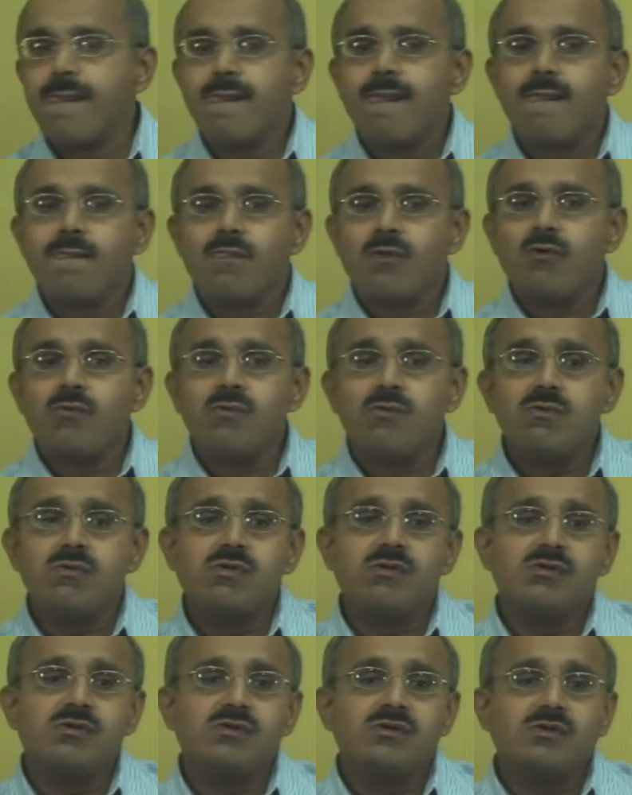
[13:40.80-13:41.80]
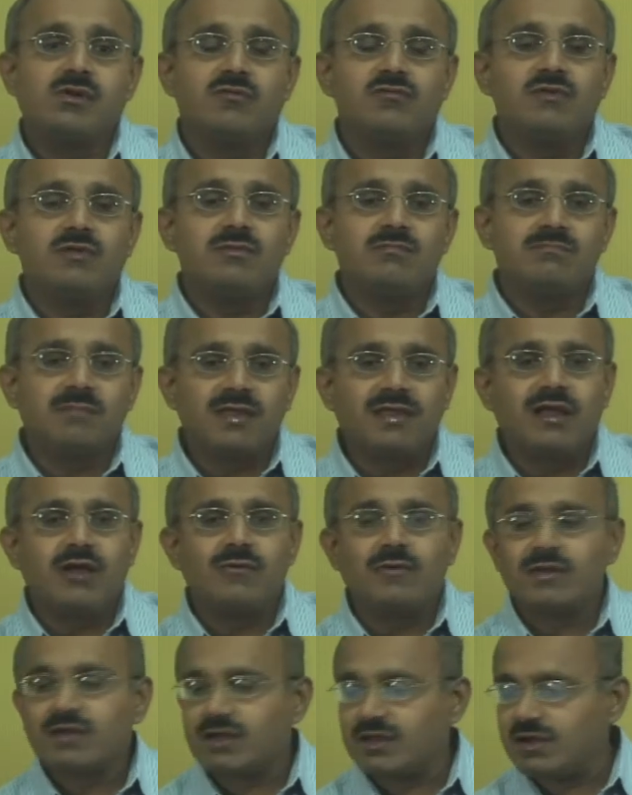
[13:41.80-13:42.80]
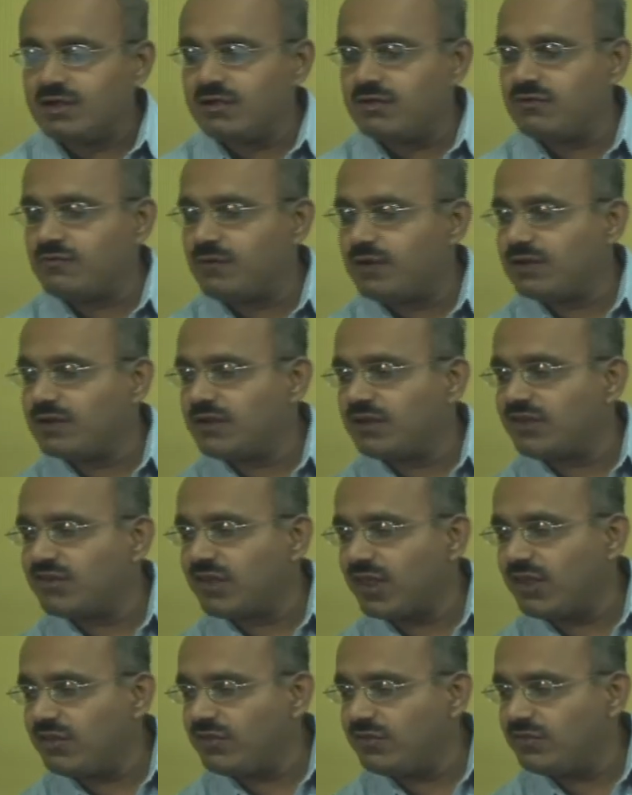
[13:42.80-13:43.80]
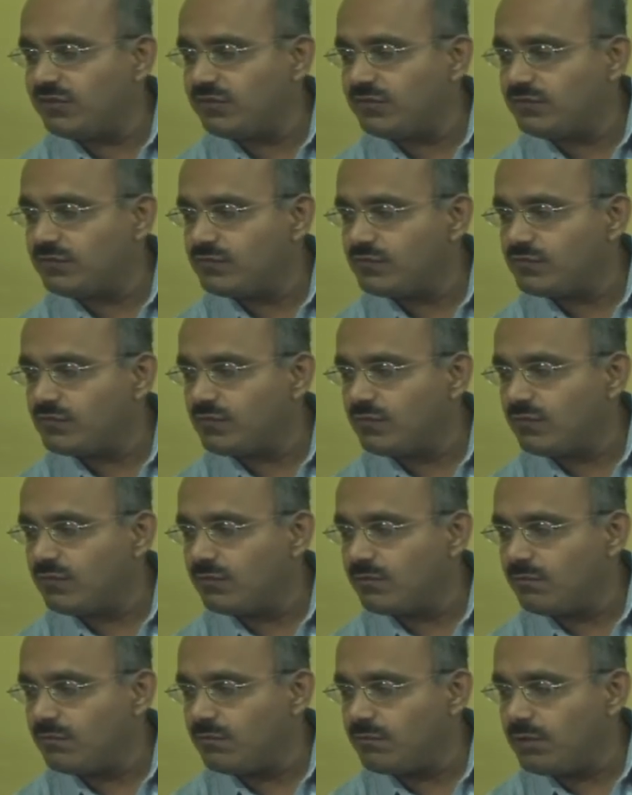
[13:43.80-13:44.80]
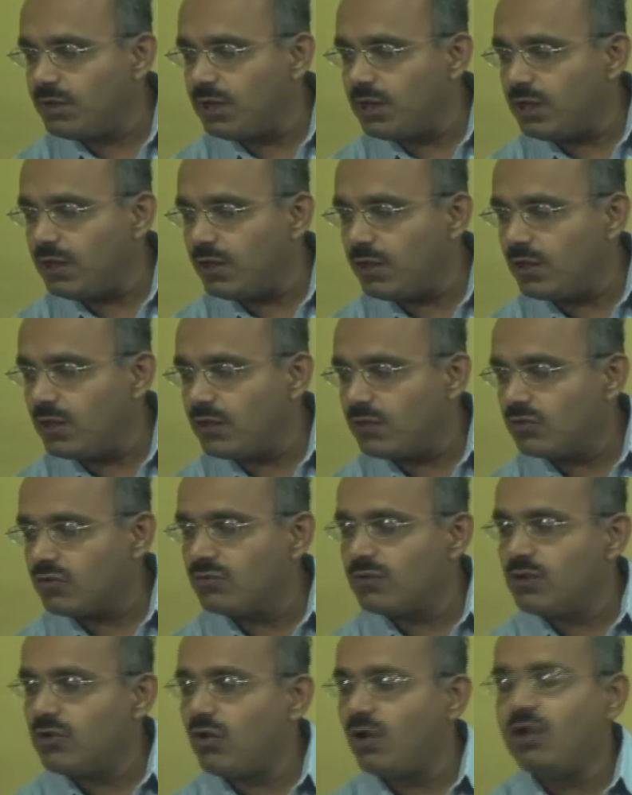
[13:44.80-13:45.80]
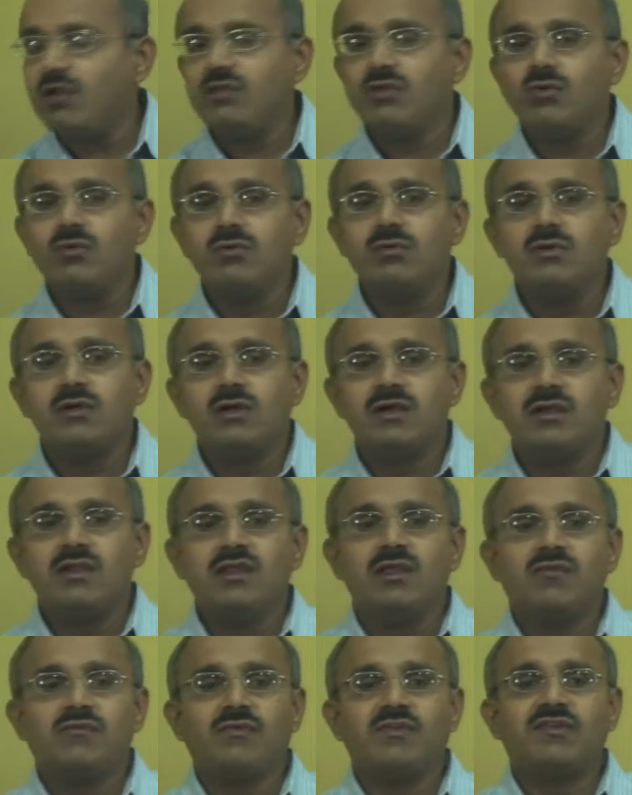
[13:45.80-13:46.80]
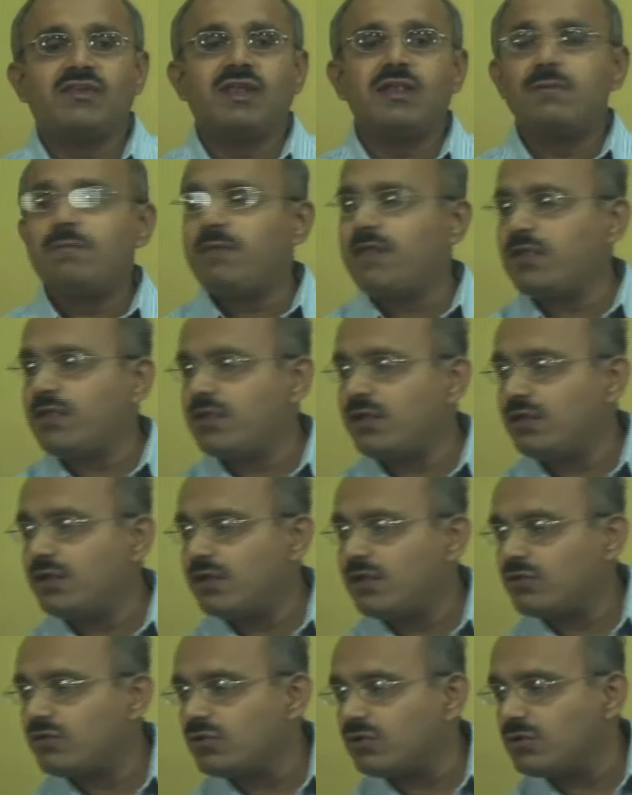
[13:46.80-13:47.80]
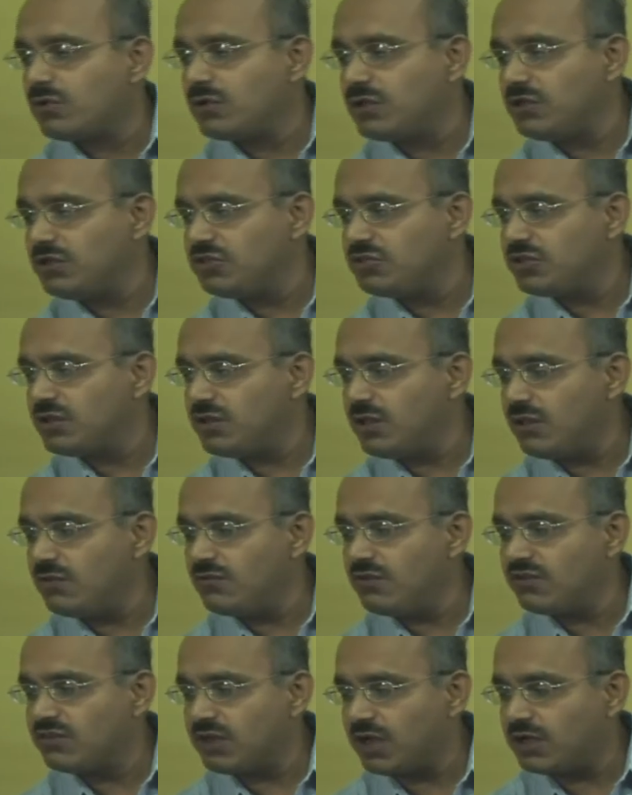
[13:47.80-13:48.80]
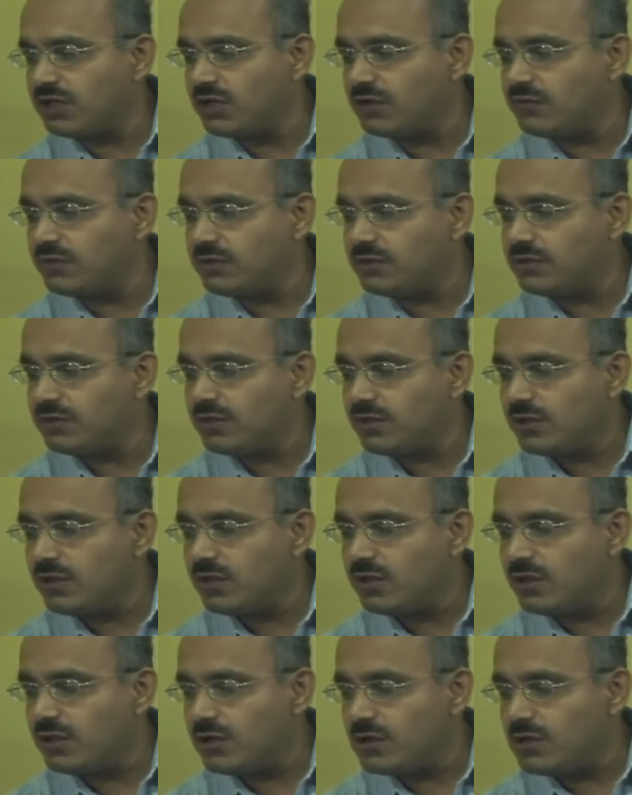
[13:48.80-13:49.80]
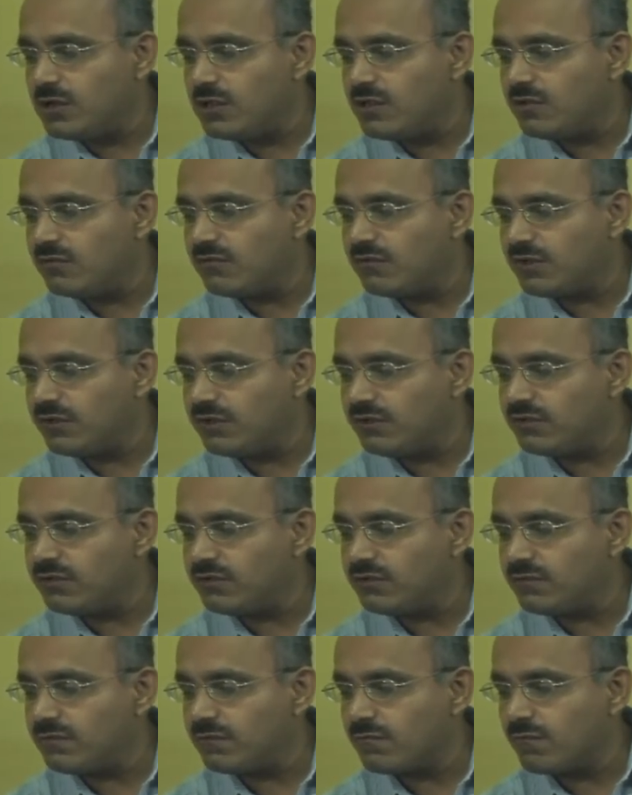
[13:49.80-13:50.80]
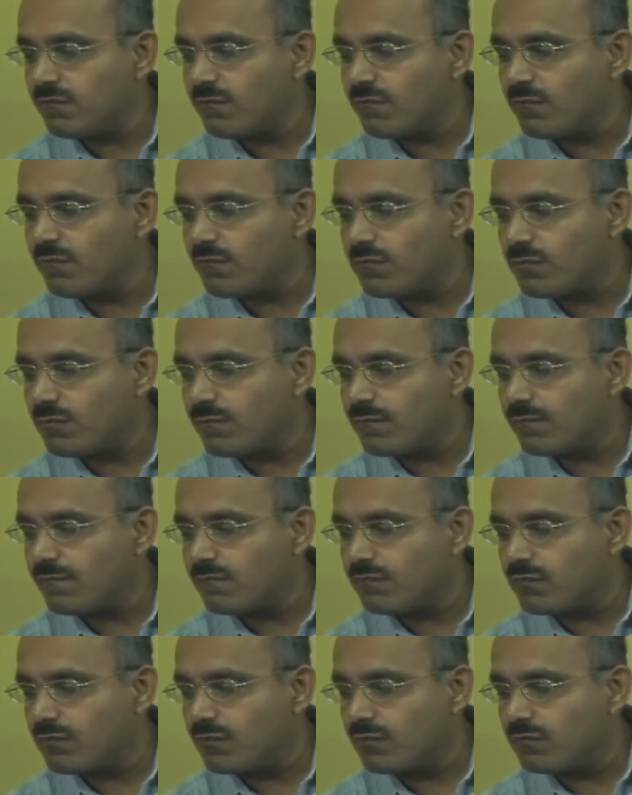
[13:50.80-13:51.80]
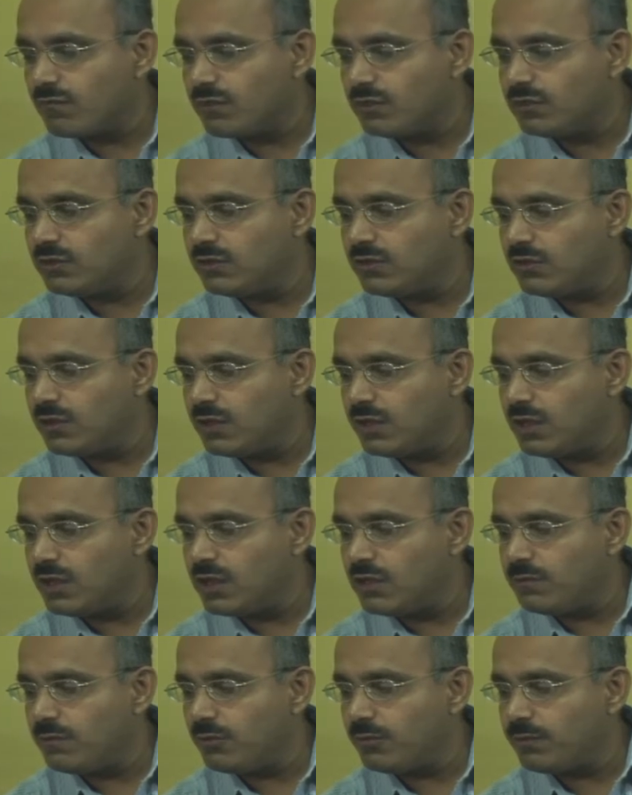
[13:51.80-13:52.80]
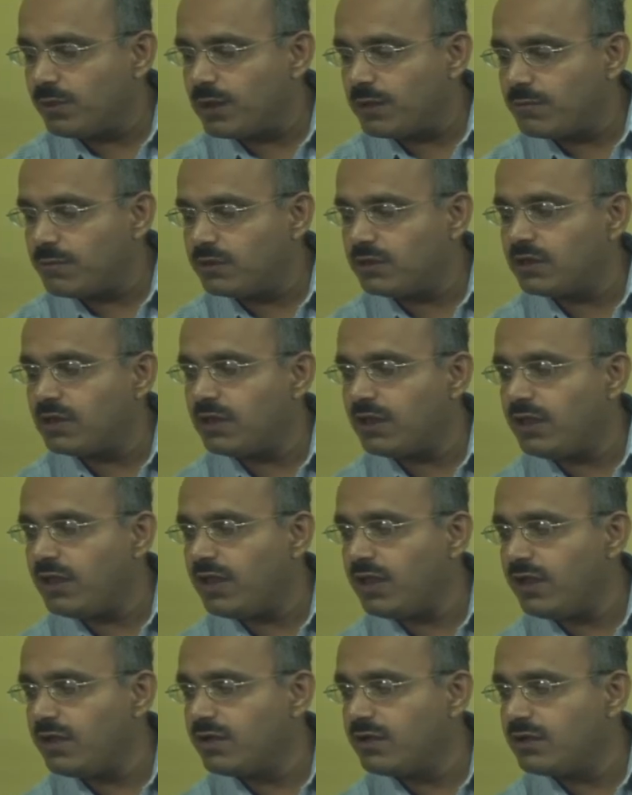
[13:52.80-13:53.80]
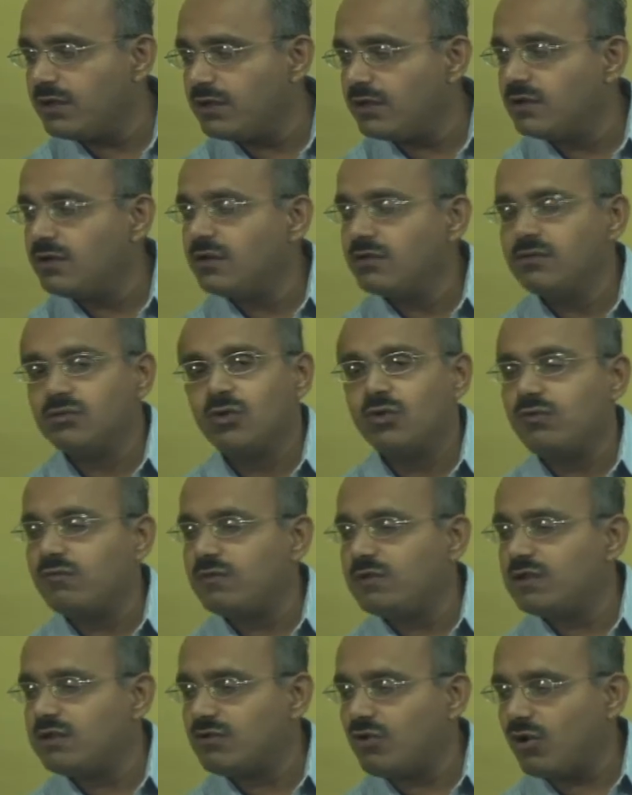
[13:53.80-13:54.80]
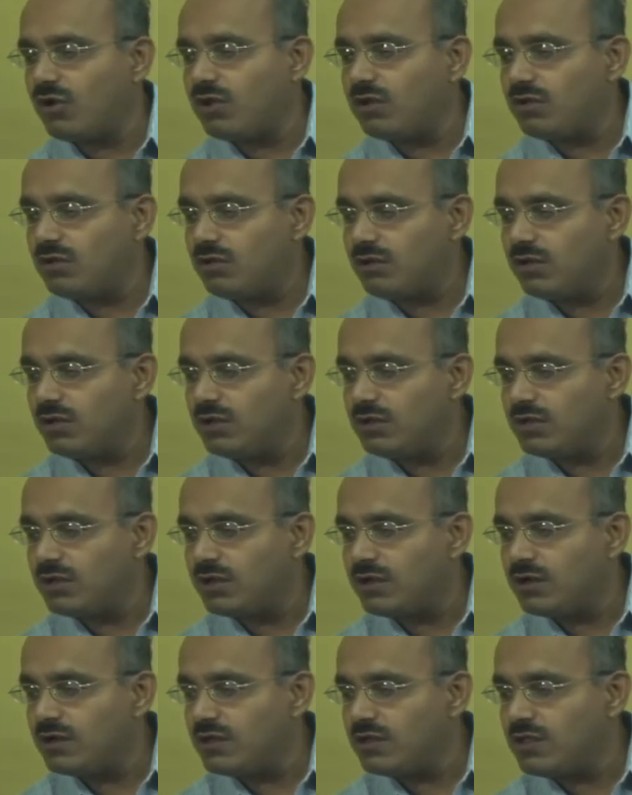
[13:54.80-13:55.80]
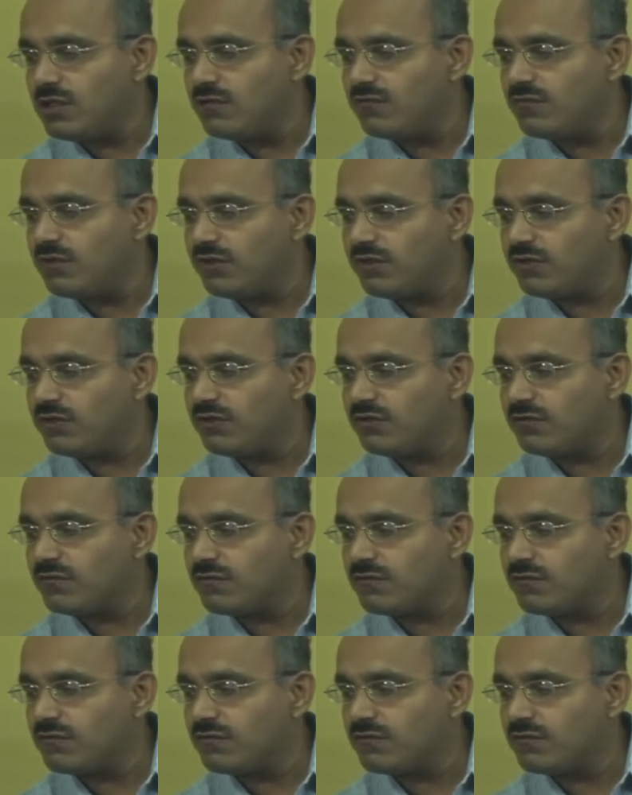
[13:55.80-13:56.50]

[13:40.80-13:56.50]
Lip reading: Now, we will make our current vertex as B. So, we call now DFS at B. So, initially we started with DFS with input parameter A. Now, we will call here DFS